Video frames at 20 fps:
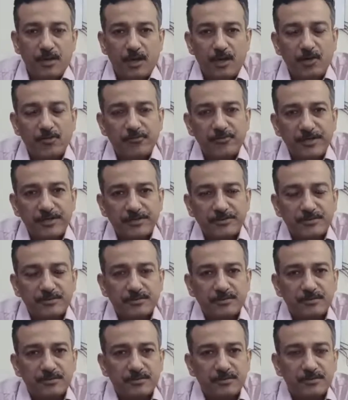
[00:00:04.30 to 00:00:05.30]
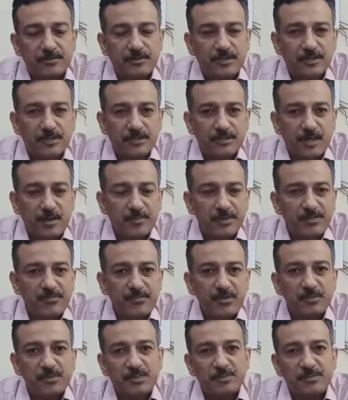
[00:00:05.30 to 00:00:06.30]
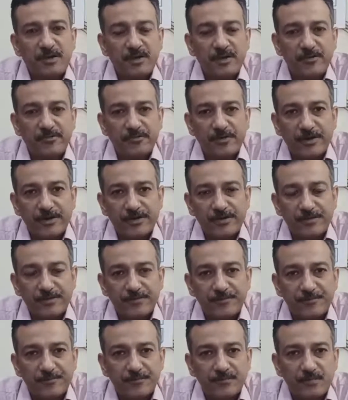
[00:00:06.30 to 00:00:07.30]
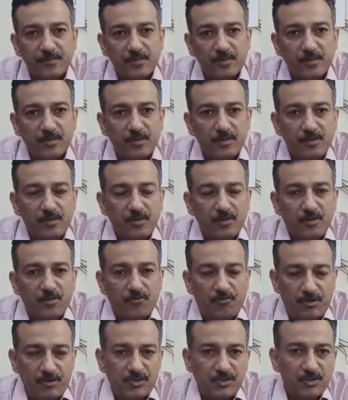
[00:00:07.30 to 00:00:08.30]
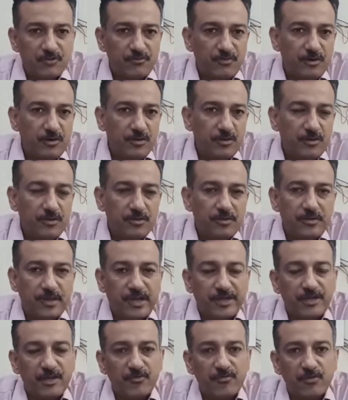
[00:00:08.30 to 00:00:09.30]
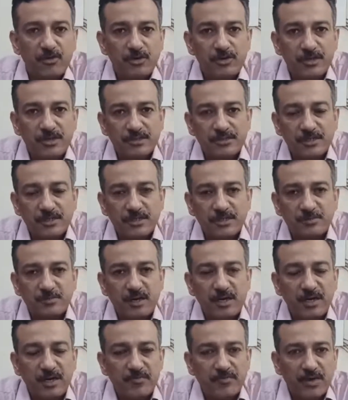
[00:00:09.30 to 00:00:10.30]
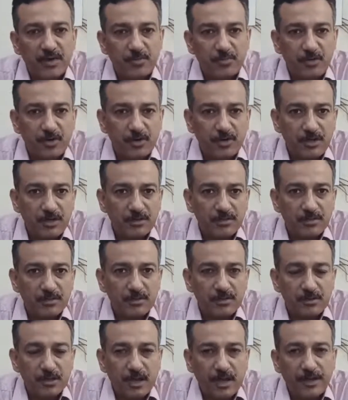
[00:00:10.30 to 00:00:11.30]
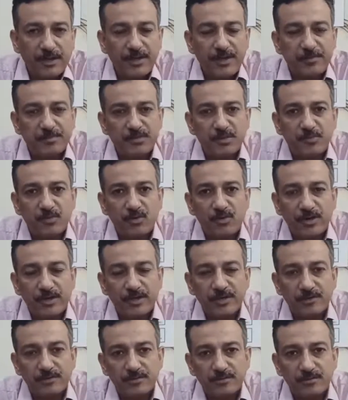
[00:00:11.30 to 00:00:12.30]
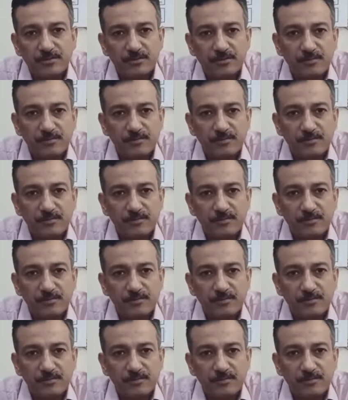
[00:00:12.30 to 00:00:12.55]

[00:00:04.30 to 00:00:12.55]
Hello friends, this is Amit from Smarteefi. First of all, thank you for trusting Smarteefi products and keep supporting us.